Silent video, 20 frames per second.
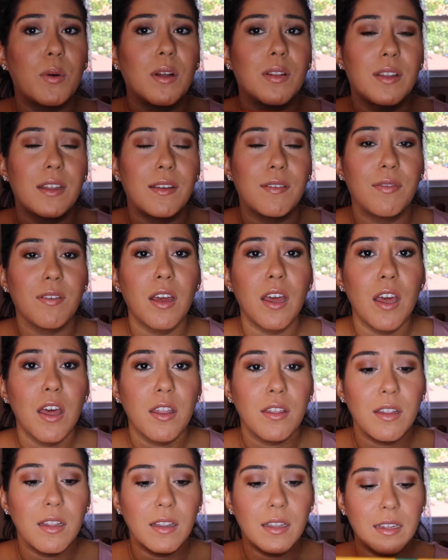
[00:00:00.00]
I'll leave
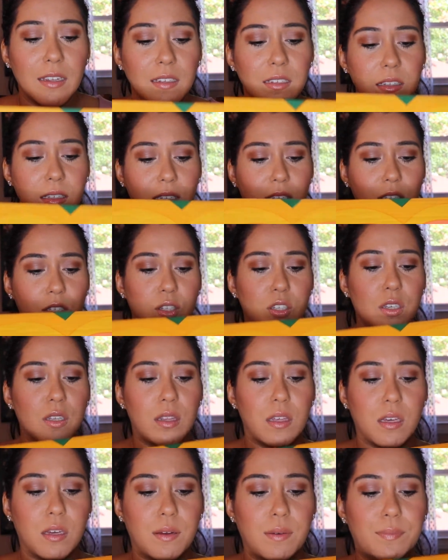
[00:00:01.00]
the link to
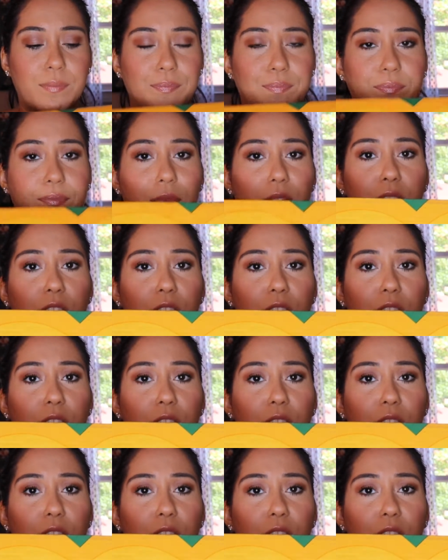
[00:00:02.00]
the